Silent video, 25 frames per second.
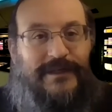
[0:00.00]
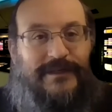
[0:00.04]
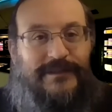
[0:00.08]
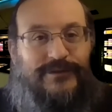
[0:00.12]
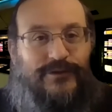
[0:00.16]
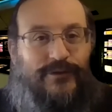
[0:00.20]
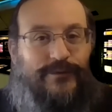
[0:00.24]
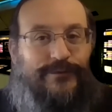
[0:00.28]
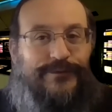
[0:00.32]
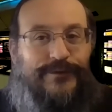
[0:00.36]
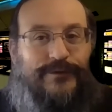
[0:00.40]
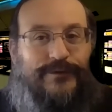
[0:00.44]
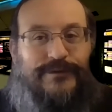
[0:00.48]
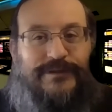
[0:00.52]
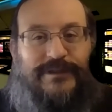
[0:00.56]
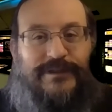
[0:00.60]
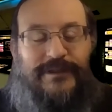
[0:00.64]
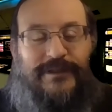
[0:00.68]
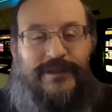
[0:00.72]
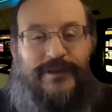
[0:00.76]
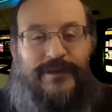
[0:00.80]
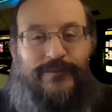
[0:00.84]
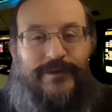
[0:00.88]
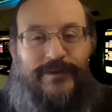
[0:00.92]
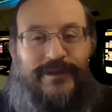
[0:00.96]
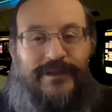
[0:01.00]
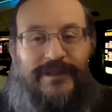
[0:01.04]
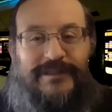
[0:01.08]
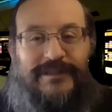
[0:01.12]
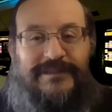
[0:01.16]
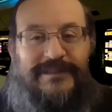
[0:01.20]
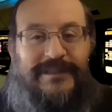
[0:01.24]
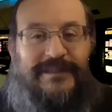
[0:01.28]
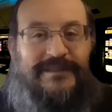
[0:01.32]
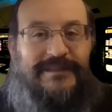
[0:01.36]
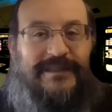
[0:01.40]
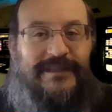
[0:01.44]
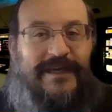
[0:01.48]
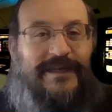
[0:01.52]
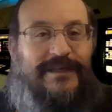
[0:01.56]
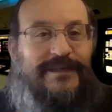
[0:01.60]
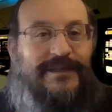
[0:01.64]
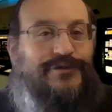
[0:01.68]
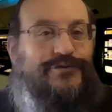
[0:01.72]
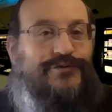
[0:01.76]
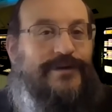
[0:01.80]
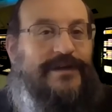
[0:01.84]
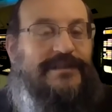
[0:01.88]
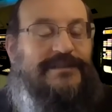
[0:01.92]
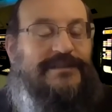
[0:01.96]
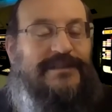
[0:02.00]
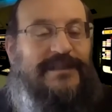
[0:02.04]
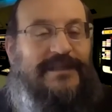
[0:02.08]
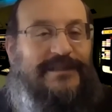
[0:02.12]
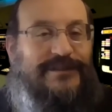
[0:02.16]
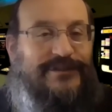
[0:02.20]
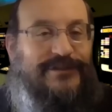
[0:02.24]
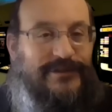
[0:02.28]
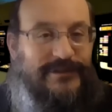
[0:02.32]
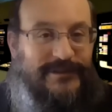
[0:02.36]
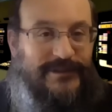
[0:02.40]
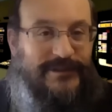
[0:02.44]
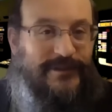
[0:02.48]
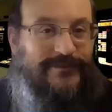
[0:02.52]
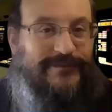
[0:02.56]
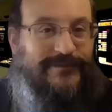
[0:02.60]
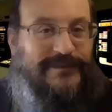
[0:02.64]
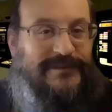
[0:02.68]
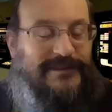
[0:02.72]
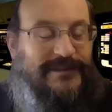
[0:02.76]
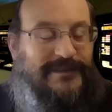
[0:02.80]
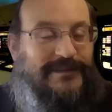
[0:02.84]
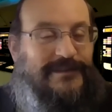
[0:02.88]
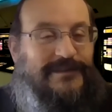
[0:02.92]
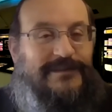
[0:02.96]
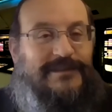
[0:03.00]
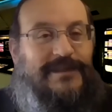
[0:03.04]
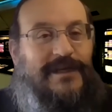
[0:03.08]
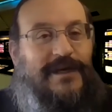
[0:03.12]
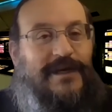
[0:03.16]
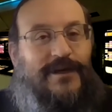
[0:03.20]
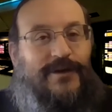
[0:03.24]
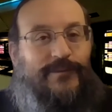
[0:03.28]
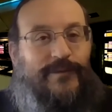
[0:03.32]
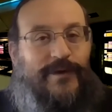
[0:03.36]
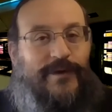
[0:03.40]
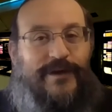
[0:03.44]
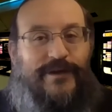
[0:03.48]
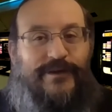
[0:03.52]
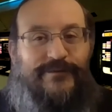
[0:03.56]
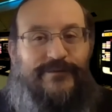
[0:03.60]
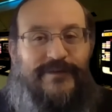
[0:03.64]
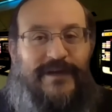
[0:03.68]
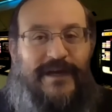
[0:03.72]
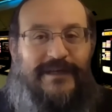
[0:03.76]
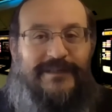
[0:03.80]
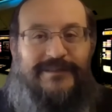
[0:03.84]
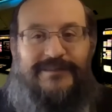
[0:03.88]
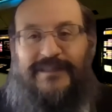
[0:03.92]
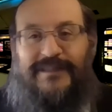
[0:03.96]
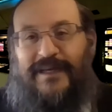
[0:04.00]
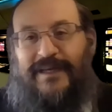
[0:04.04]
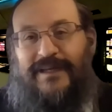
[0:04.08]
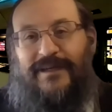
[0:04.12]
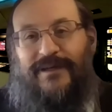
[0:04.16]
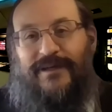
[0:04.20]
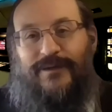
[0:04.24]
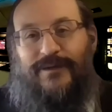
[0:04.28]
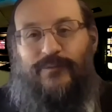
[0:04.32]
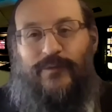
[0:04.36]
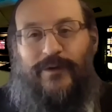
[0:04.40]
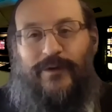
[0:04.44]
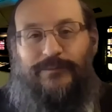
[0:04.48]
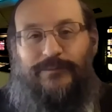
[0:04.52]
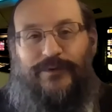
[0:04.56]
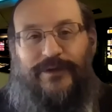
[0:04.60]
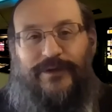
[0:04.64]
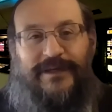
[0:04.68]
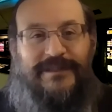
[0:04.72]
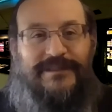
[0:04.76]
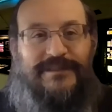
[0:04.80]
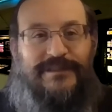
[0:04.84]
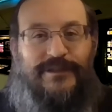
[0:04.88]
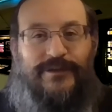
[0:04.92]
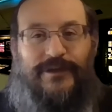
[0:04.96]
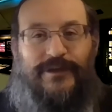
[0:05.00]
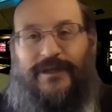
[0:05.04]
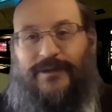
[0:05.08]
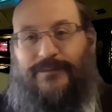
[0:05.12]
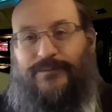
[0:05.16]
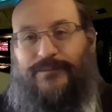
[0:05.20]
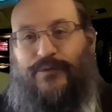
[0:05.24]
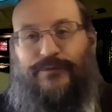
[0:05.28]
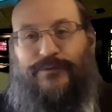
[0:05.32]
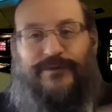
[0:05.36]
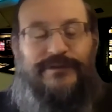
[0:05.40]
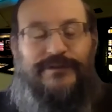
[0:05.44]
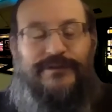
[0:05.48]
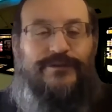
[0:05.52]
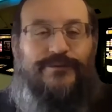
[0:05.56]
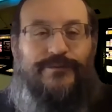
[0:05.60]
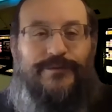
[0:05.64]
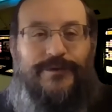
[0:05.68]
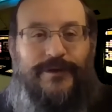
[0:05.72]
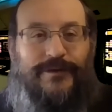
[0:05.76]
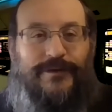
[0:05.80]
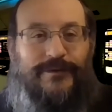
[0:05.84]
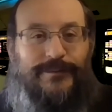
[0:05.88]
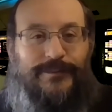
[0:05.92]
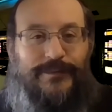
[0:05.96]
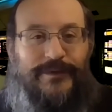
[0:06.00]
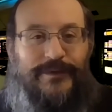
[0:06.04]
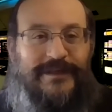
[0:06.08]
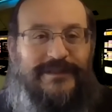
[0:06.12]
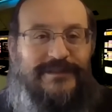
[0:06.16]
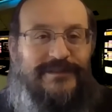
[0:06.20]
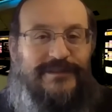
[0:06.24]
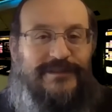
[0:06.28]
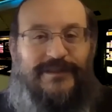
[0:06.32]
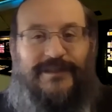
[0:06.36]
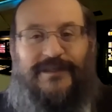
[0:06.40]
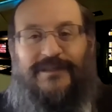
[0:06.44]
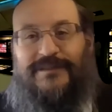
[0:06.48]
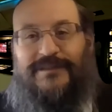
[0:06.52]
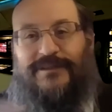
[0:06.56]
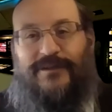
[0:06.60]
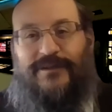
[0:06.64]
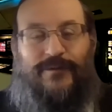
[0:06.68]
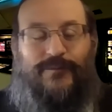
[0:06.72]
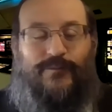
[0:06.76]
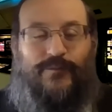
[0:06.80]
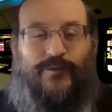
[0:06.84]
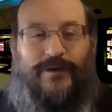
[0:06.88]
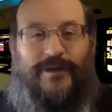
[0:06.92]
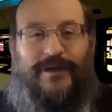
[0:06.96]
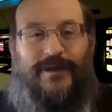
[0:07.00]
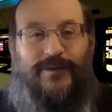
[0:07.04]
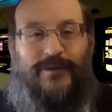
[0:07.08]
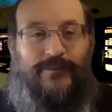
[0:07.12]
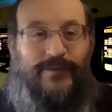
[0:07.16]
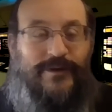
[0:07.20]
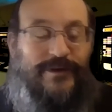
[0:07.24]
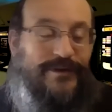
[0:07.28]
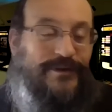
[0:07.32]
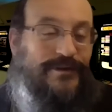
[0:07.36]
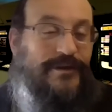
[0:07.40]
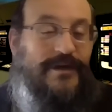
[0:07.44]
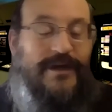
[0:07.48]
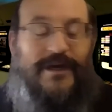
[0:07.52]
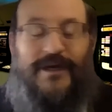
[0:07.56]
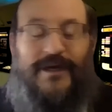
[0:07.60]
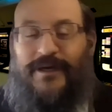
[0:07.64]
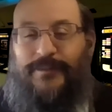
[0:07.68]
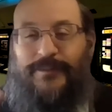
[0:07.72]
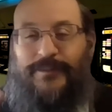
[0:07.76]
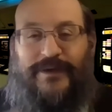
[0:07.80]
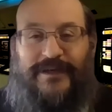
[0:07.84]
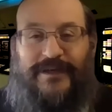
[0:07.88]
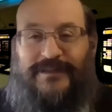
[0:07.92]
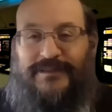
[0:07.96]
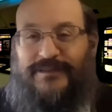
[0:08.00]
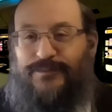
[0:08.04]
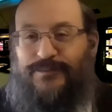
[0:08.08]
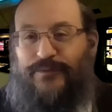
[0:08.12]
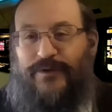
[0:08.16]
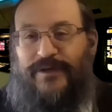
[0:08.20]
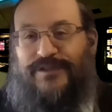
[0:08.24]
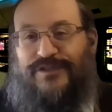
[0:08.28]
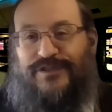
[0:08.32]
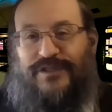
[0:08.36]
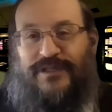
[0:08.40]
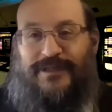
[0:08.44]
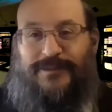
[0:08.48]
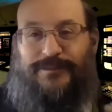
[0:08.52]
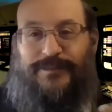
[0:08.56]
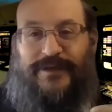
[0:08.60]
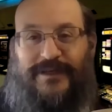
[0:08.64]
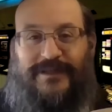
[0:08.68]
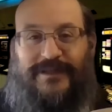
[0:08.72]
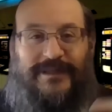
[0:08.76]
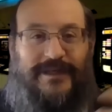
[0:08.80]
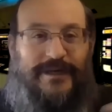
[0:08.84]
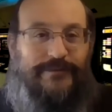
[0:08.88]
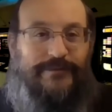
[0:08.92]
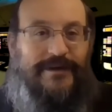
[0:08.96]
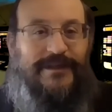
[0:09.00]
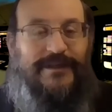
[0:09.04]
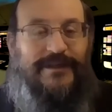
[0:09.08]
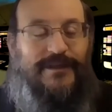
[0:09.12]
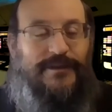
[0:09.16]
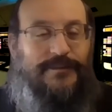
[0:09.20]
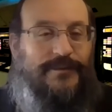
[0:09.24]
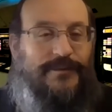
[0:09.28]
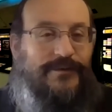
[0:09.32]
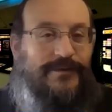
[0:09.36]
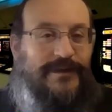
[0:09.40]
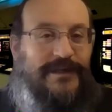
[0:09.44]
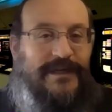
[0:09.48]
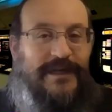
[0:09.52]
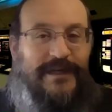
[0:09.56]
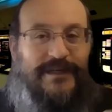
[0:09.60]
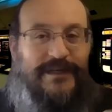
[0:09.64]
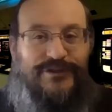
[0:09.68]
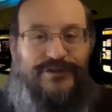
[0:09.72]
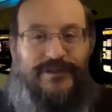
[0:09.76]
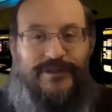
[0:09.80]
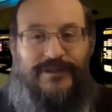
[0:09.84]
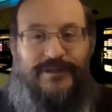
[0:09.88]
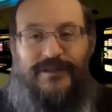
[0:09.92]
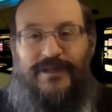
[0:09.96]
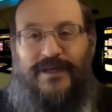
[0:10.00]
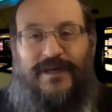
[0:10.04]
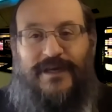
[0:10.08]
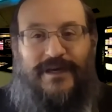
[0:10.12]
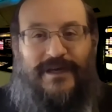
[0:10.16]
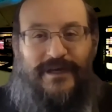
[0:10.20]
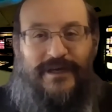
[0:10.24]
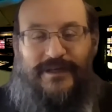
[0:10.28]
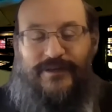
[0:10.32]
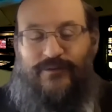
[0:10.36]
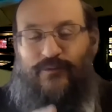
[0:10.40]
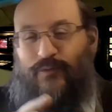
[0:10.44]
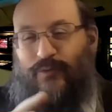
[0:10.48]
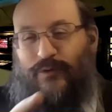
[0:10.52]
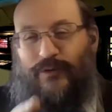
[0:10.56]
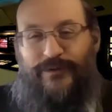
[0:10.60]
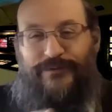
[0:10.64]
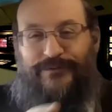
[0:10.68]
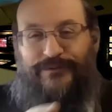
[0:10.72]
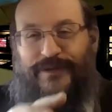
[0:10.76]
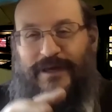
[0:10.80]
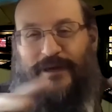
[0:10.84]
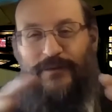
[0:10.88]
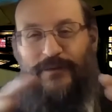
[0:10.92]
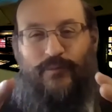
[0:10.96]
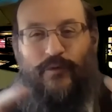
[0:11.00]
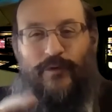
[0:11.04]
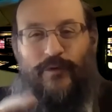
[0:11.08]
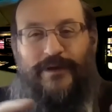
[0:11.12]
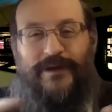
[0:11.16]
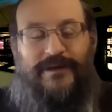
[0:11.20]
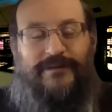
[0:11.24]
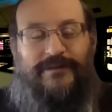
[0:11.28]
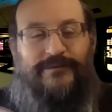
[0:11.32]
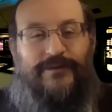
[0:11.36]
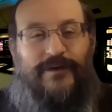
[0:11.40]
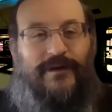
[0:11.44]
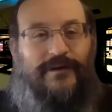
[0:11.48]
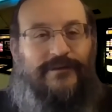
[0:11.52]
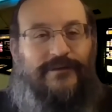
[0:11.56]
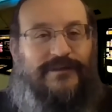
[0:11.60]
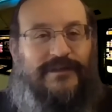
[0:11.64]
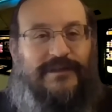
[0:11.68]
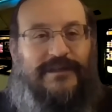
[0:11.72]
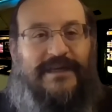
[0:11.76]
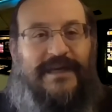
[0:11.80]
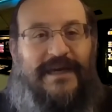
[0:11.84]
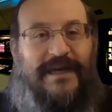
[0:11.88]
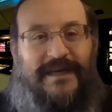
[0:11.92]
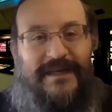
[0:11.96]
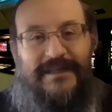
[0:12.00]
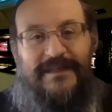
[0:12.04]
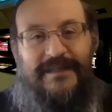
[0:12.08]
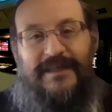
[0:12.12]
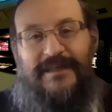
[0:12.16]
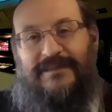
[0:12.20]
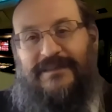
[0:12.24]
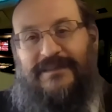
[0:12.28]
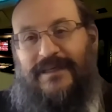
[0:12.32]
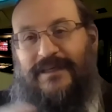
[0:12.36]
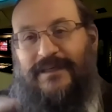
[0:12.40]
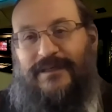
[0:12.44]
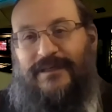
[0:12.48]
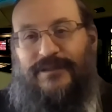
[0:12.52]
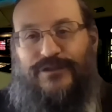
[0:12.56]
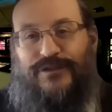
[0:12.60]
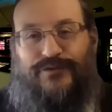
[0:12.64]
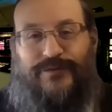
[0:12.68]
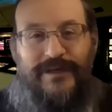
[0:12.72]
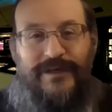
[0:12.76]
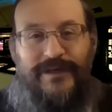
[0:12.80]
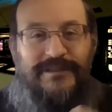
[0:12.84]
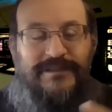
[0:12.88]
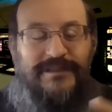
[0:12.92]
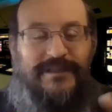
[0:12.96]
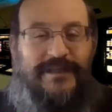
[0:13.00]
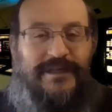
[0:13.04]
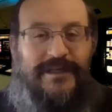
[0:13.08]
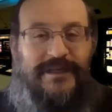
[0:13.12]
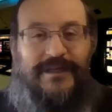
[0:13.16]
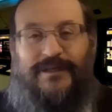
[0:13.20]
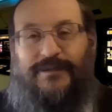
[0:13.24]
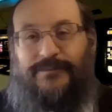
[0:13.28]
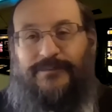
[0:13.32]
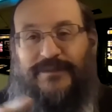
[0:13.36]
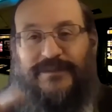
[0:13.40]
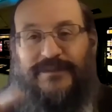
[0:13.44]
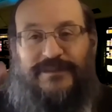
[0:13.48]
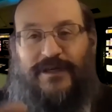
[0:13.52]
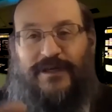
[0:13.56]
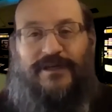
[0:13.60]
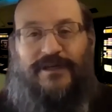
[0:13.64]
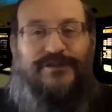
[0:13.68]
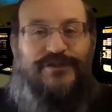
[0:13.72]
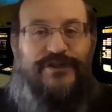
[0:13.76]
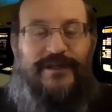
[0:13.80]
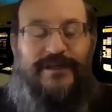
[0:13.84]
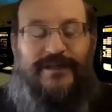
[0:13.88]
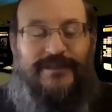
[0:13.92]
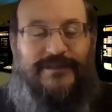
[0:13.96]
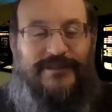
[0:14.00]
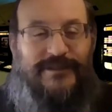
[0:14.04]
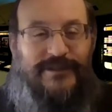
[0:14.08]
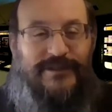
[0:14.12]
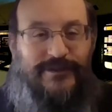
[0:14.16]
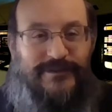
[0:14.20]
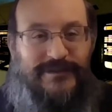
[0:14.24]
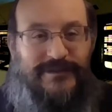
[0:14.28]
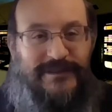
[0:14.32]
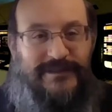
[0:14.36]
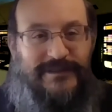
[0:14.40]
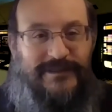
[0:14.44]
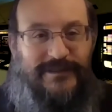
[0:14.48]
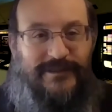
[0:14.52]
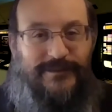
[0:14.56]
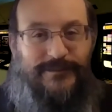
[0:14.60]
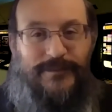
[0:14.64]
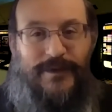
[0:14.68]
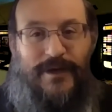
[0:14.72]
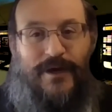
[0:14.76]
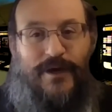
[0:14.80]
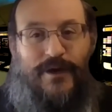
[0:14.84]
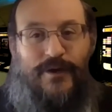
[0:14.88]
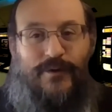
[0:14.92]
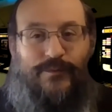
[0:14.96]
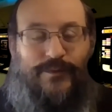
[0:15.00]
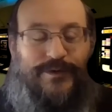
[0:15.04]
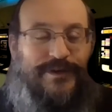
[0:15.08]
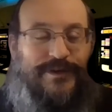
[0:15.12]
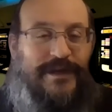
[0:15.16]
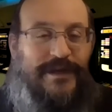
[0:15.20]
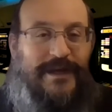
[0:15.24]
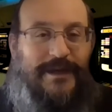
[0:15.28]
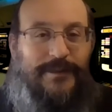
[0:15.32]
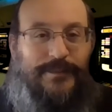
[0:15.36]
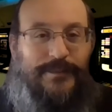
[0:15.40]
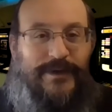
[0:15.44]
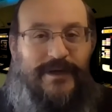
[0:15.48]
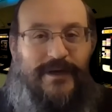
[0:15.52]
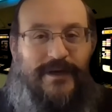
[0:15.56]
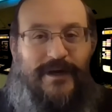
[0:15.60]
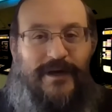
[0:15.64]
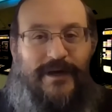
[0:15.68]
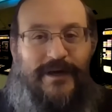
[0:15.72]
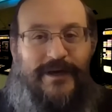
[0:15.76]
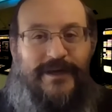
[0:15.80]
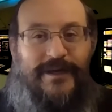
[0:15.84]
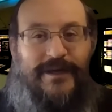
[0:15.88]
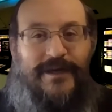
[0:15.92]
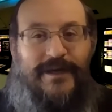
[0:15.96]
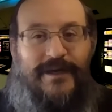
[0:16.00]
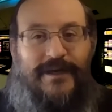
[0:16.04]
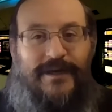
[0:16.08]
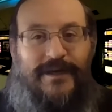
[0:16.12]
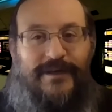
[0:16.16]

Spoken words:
So if you're dealing with, let's say, data translation services, where you've got data in one place, you got to move it to another place, you got to start working with, be it spreadsheet, it direct communication, and do all of that work involved in getting that data and translating it and massaging it into your system with an API.